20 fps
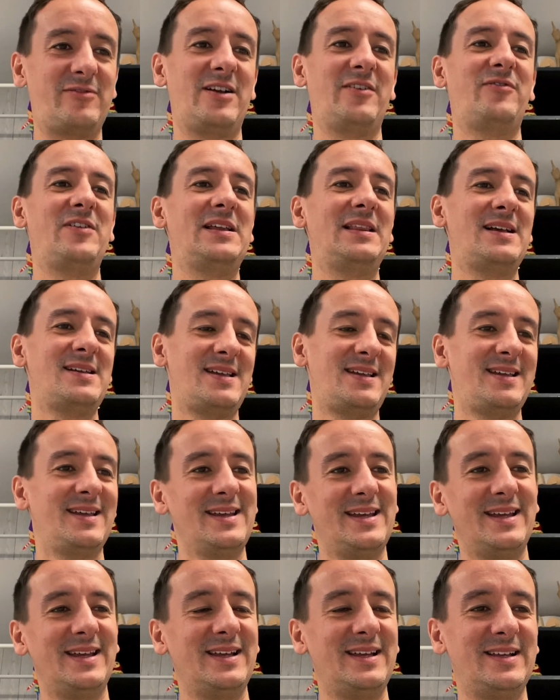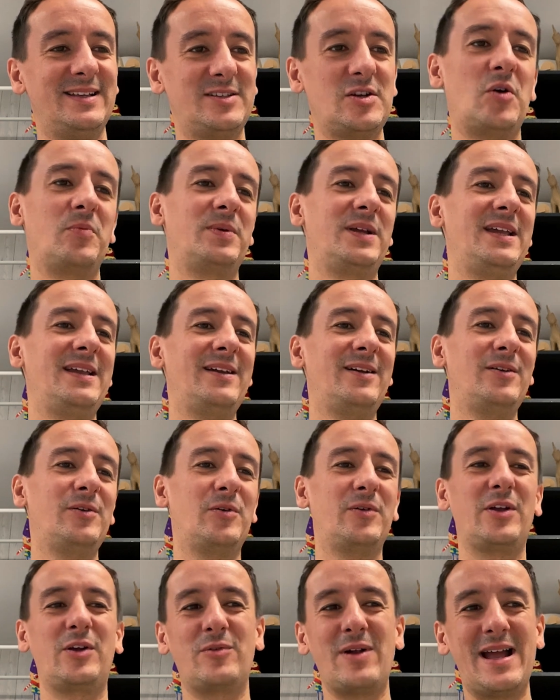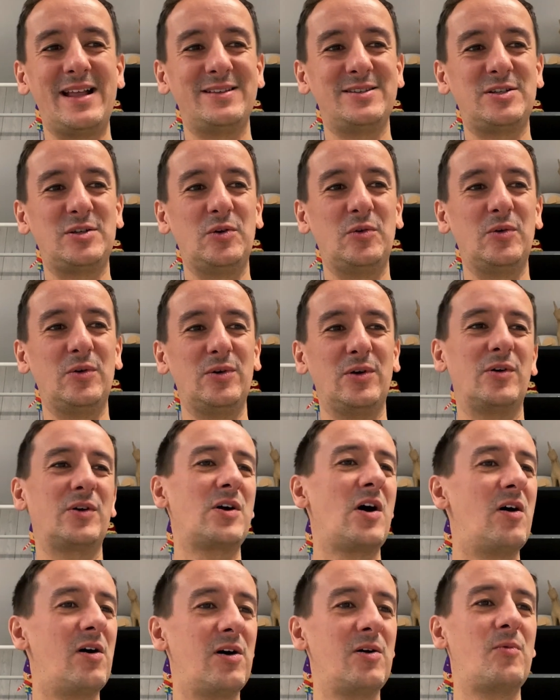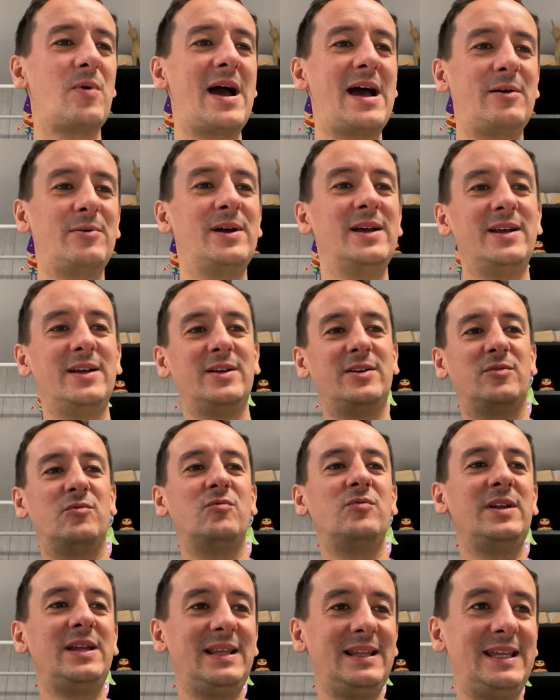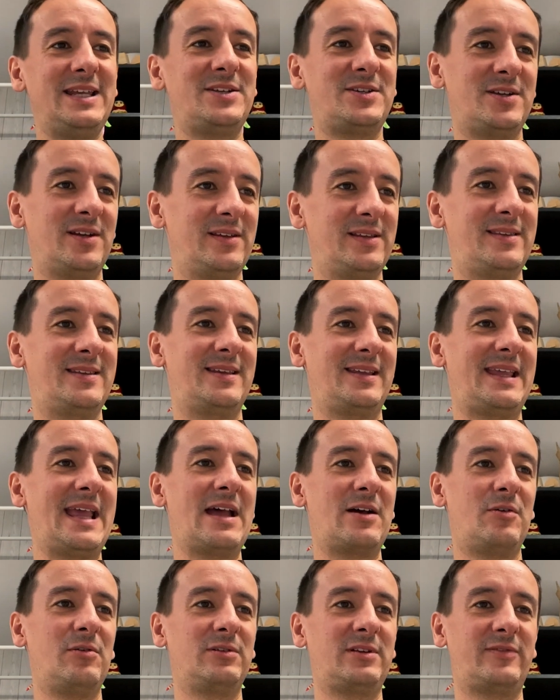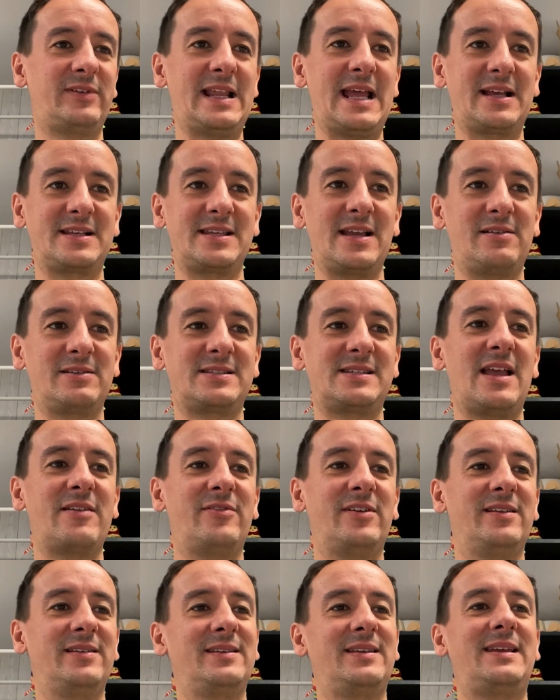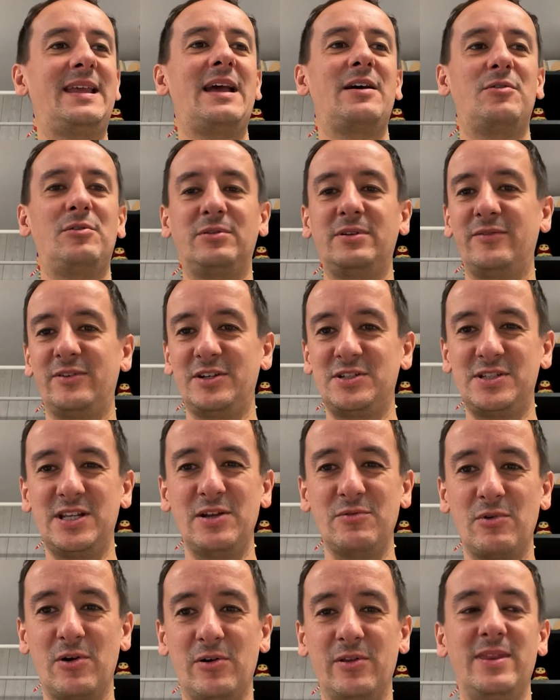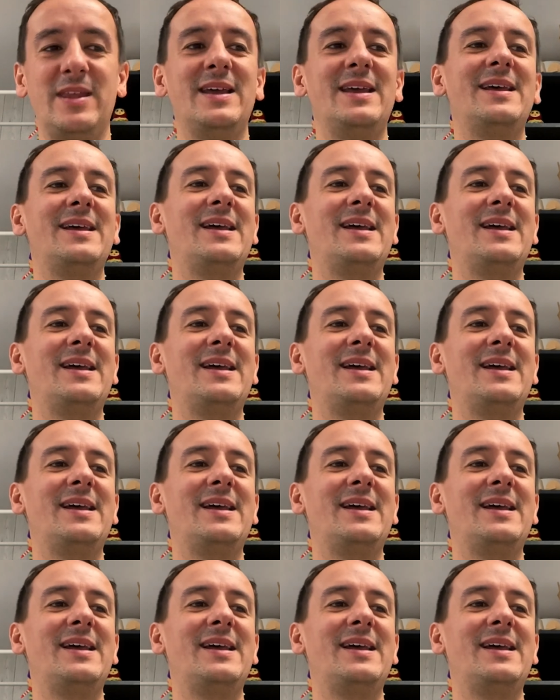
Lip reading: I feel like Top Gear or the Grand Tour or Car Wow really should get hold of an XL7, get hold of a Chiron,